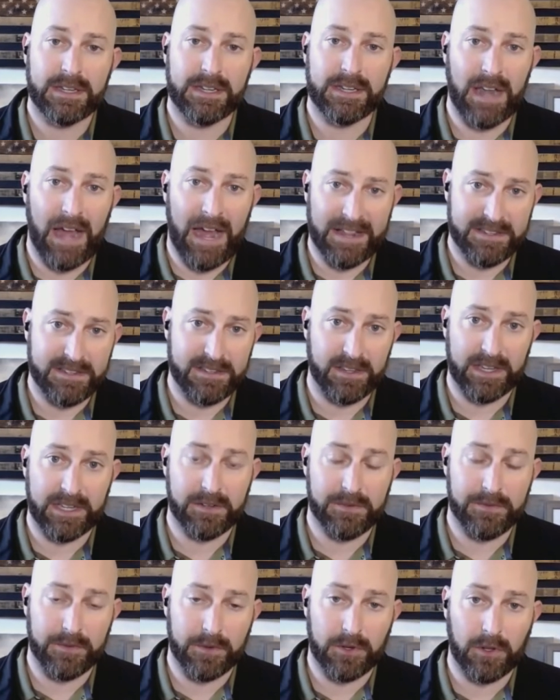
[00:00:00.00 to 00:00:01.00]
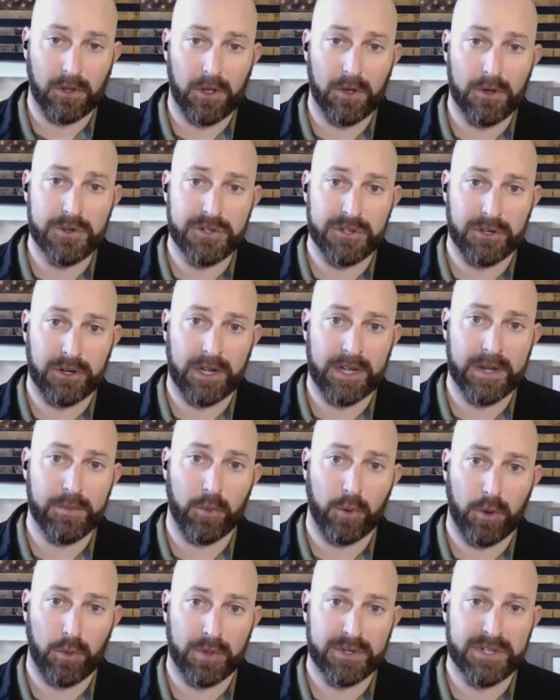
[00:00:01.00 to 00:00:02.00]
not slated for closure
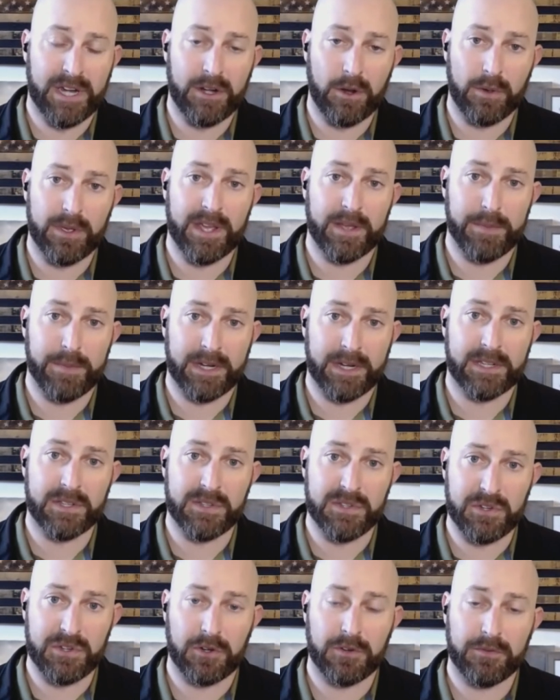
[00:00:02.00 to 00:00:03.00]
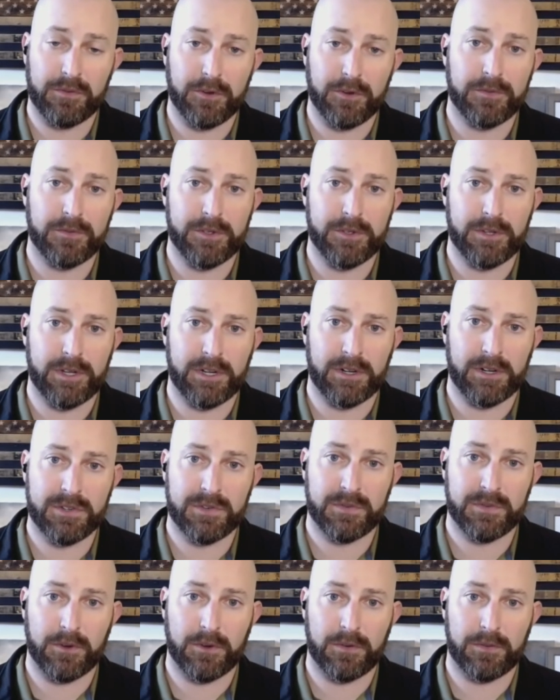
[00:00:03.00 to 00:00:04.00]
anymore, which I know had been a concern for a few
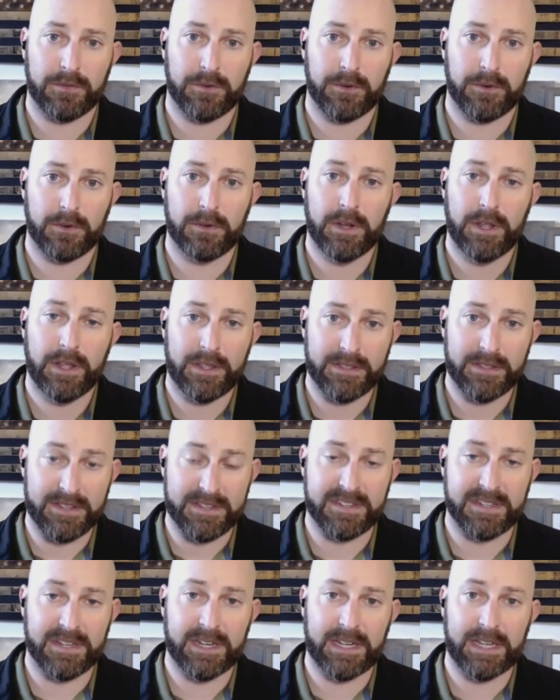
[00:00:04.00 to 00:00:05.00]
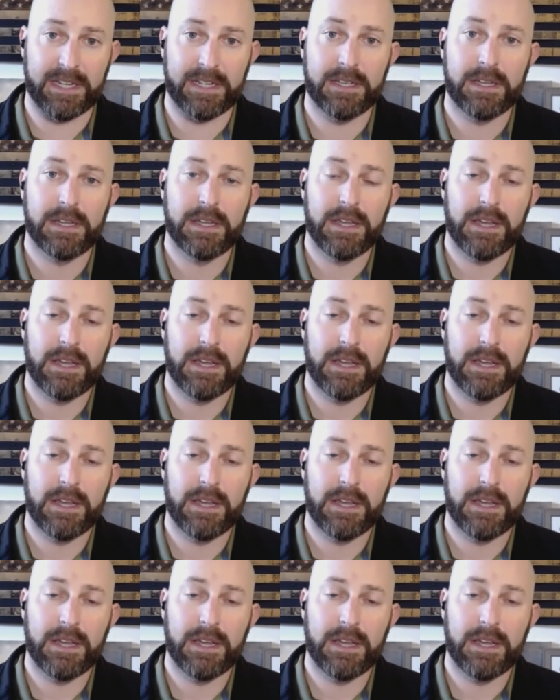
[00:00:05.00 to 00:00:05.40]
years for the city,